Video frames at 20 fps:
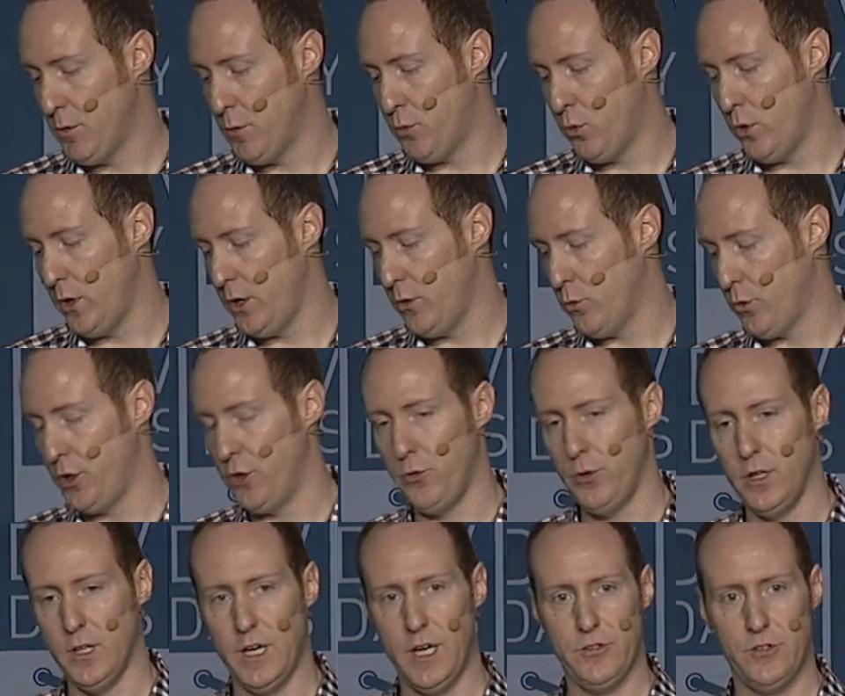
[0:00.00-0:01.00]
a point where you
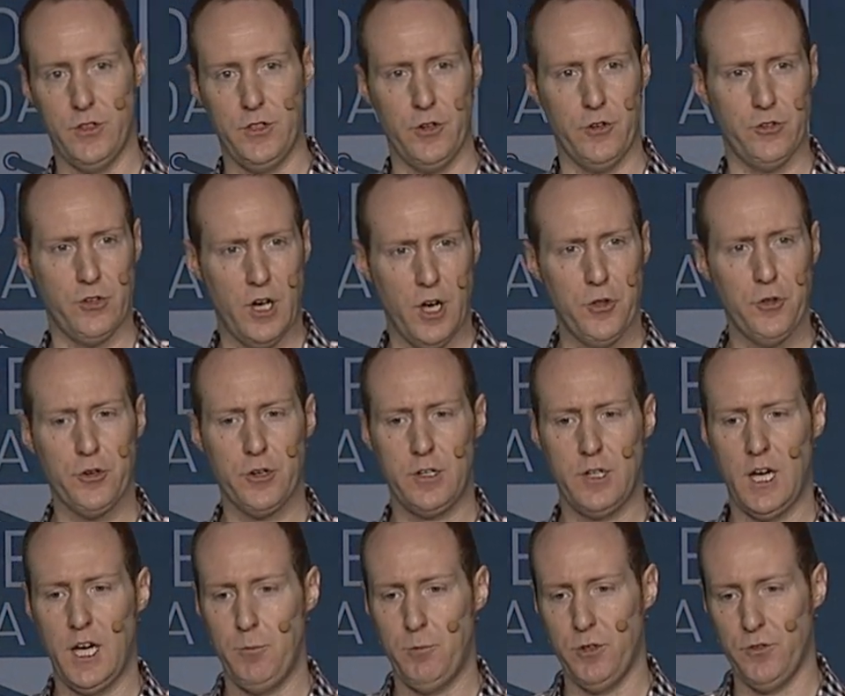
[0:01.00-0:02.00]
realize that there's other
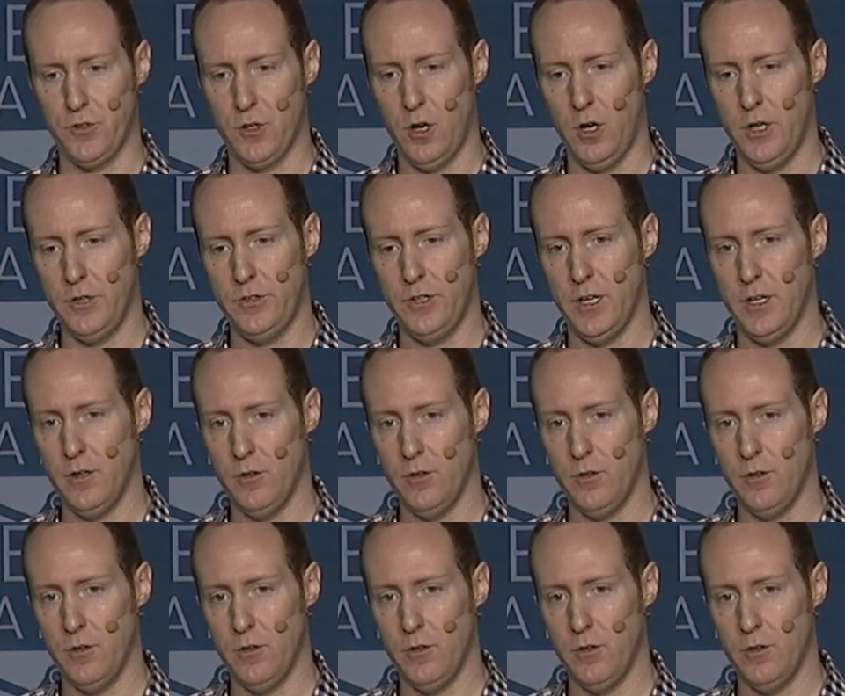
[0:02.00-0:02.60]
types of content